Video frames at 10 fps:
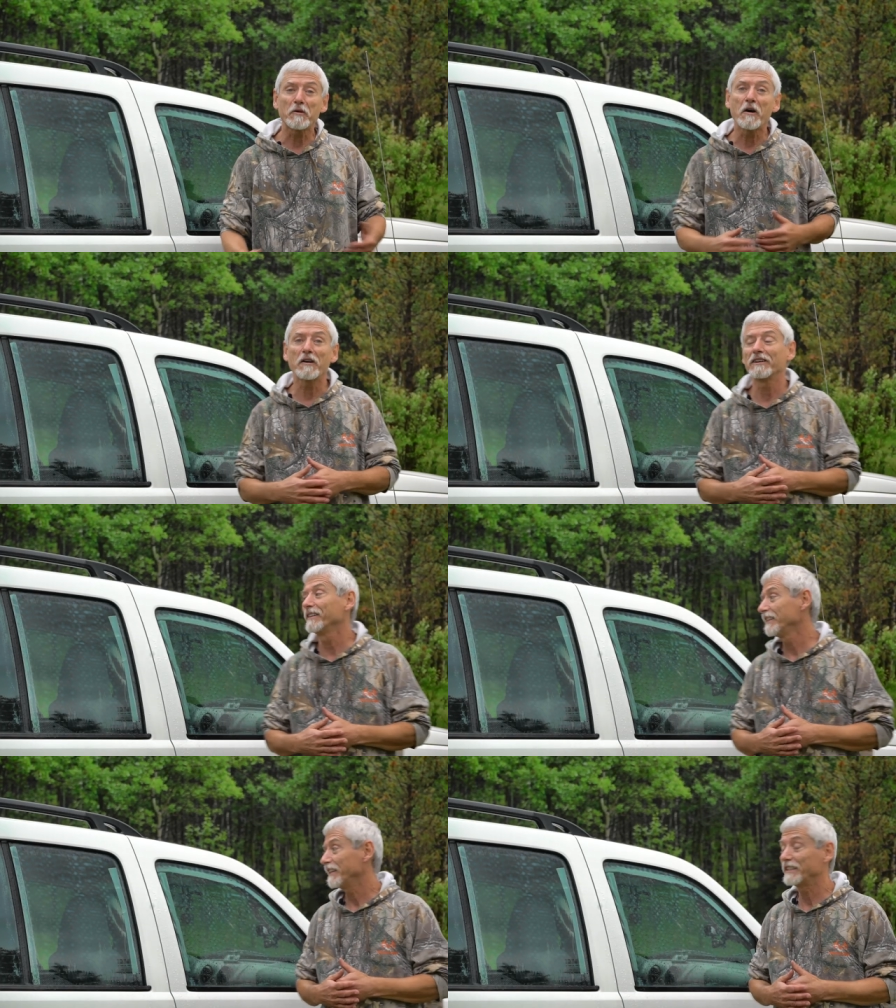wrong,
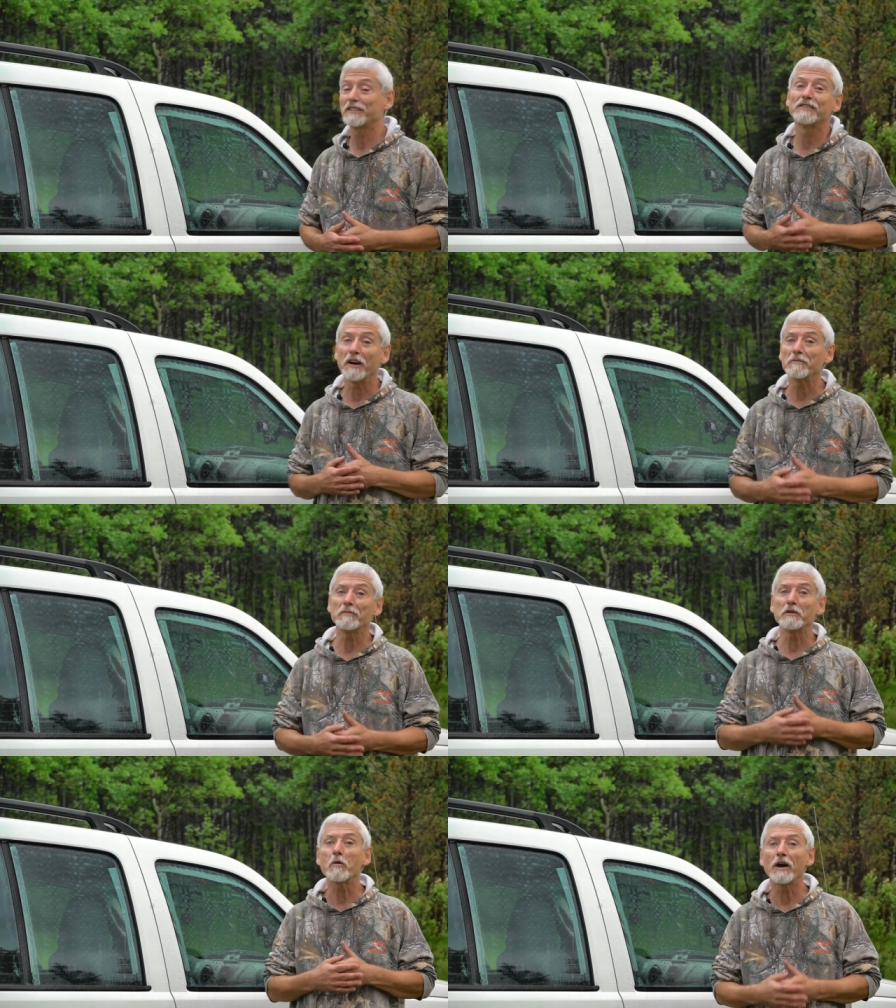it's done
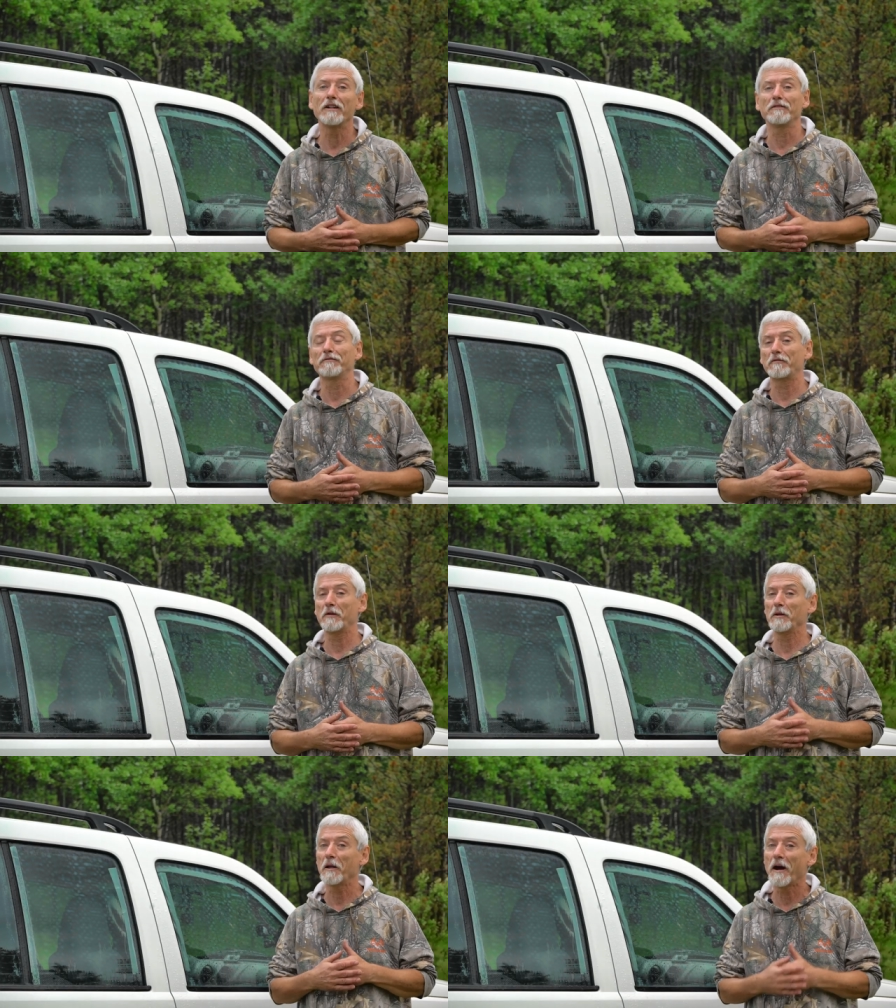me well for
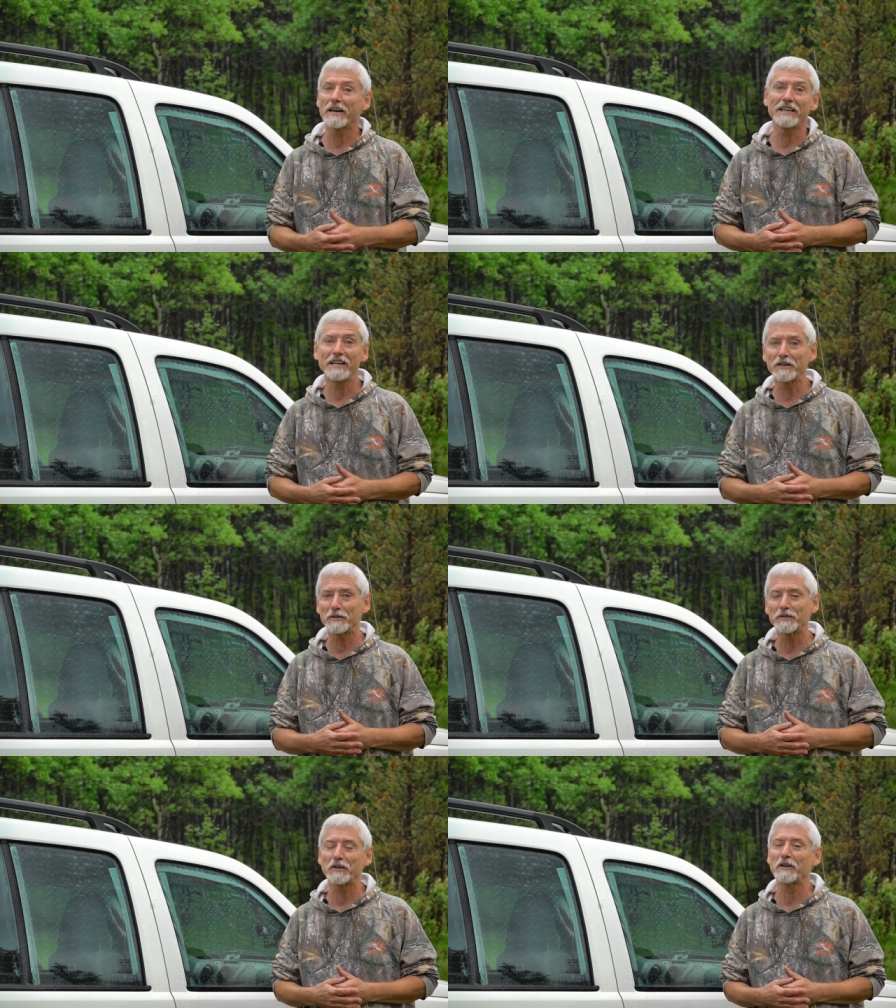a lot of
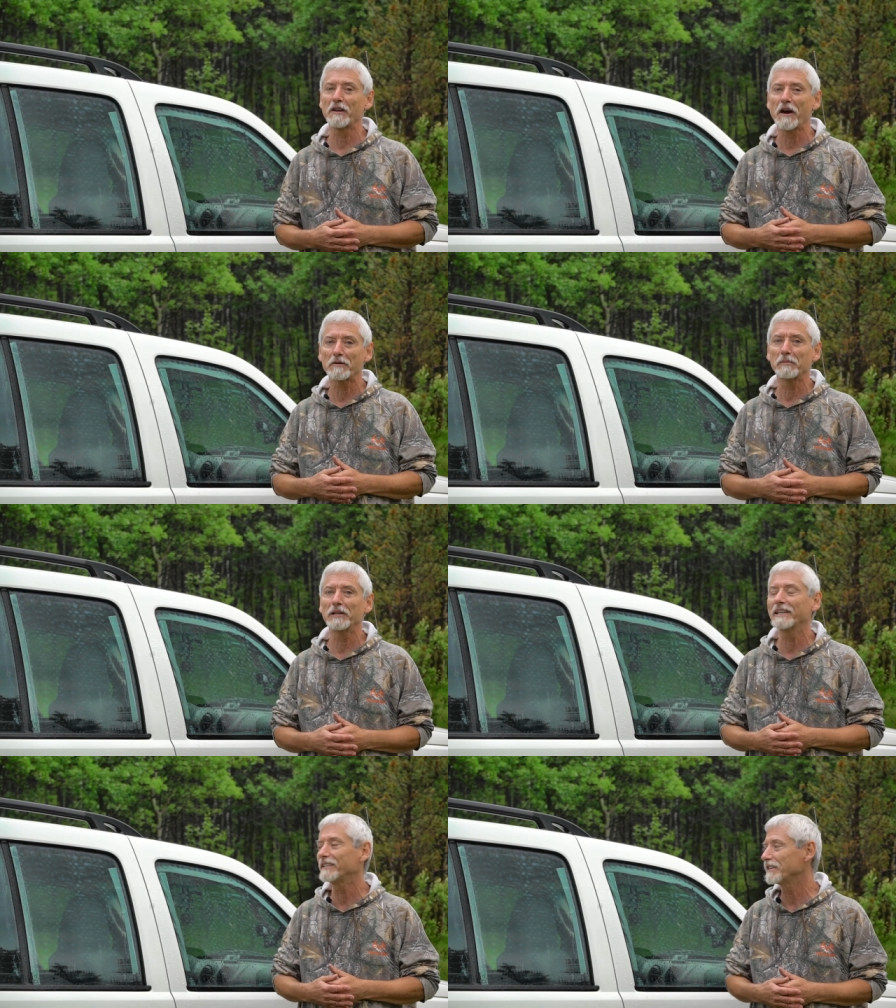years and a lot of
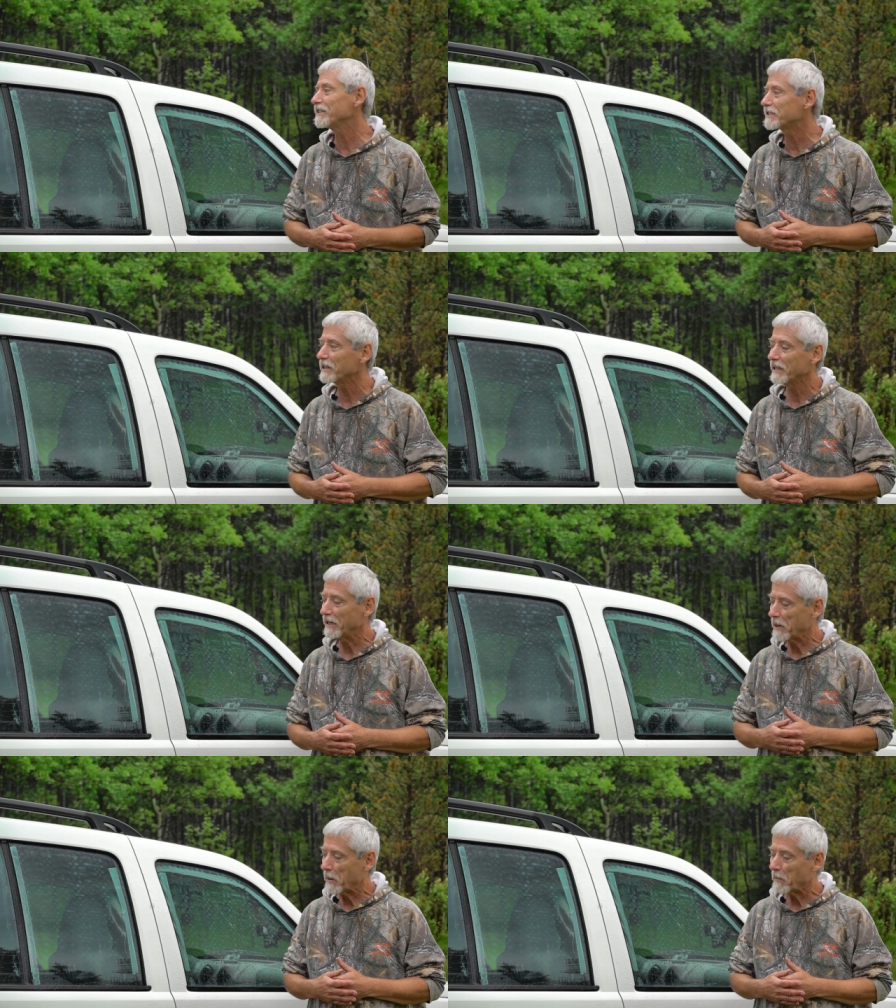places,
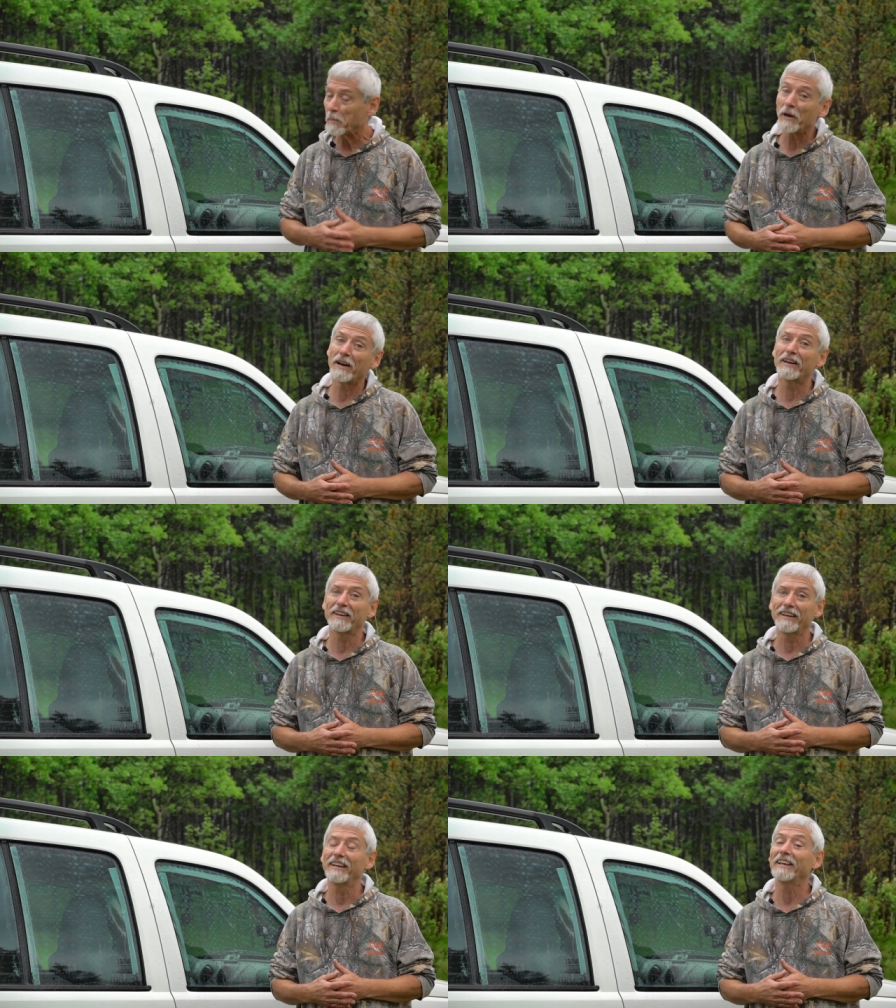
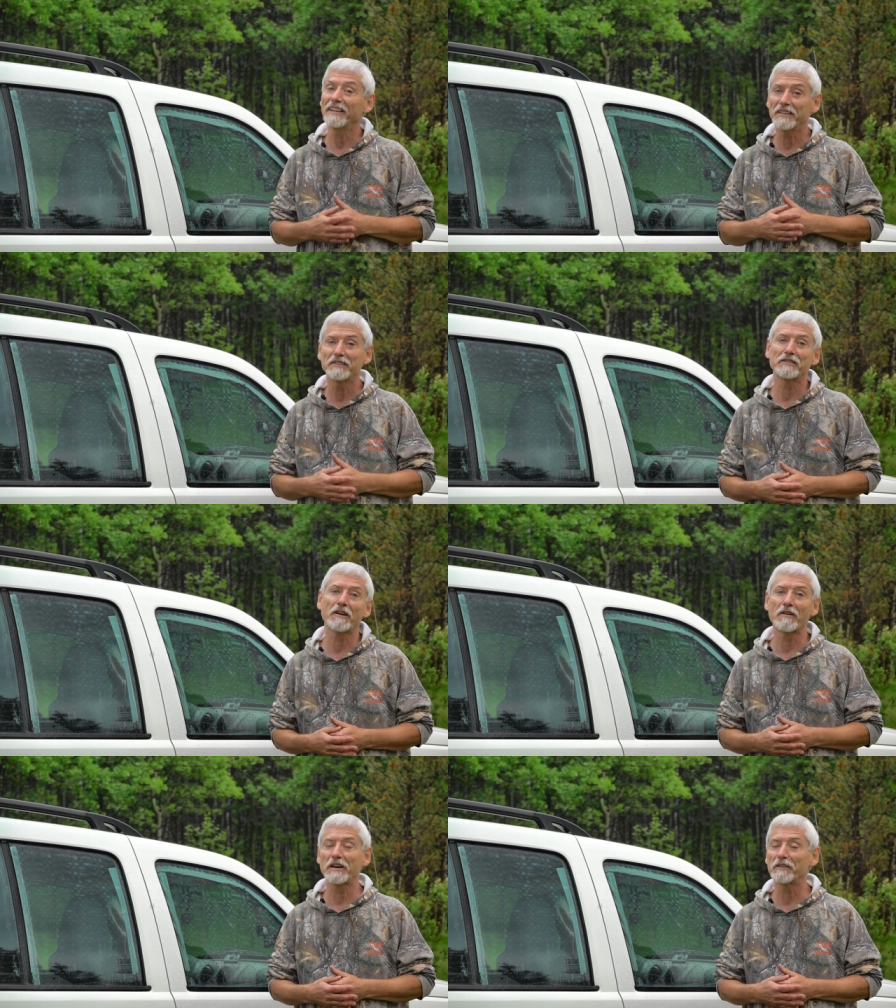but it is
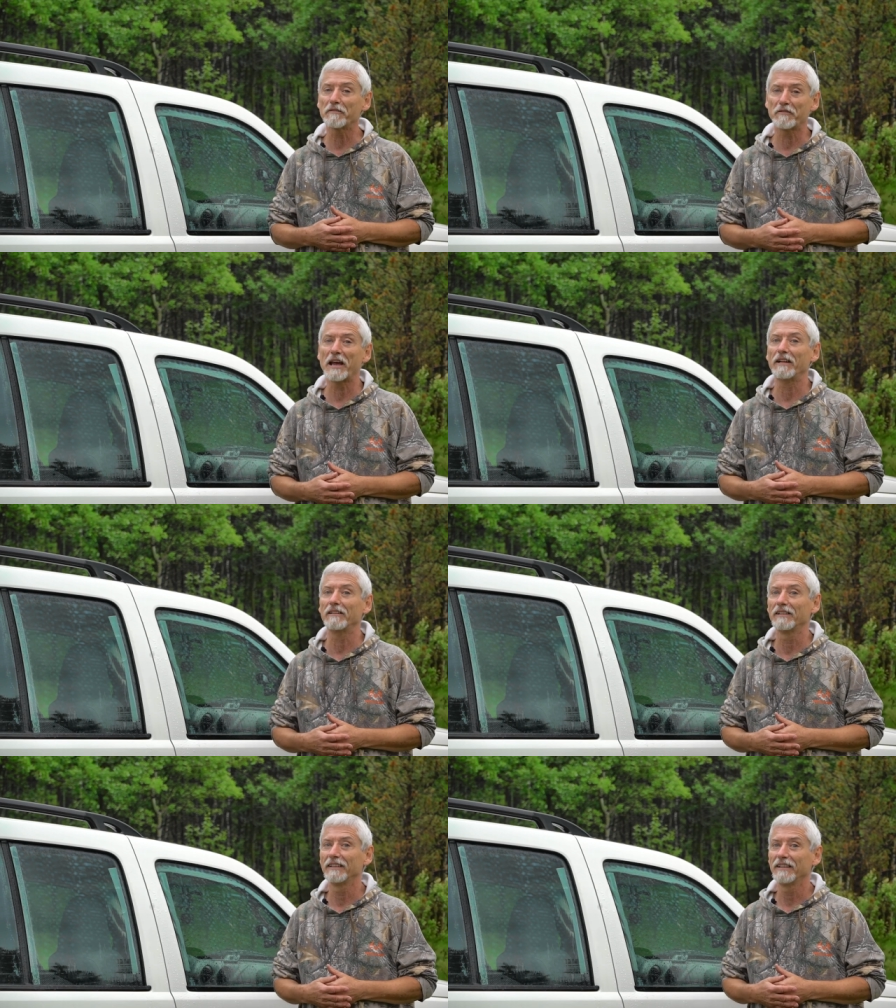starting to fail.